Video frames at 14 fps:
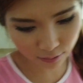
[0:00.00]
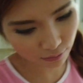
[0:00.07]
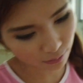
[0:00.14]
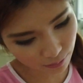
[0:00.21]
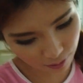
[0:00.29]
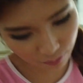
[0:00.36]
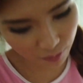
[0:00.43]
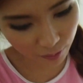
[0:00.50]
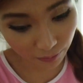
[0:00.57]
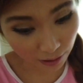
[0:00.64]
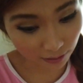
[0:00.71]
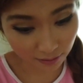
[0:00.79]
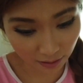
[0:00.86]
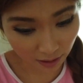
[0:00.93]
I don't remember,
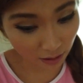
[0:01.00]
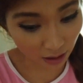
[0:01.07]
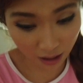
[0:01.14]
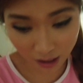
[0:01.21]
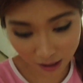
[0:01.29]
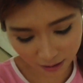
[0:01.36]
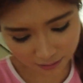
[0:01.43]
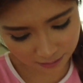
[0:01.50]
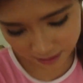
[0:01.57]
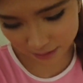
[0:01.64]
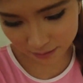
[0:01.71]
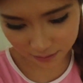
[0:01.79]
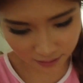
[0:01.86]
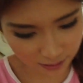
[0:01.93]
because there are
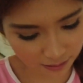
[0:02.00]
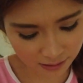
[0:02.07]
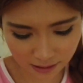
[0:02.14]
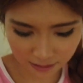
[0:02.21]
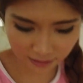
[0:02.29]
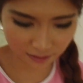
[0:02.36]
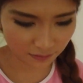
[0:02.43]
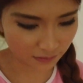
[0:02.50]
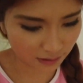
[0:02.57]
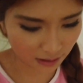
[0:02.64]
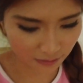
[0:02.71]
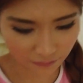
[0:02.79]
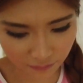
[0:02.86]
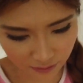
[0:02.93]
tons and tons of
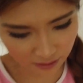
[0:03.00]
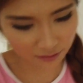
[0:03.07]
stuff.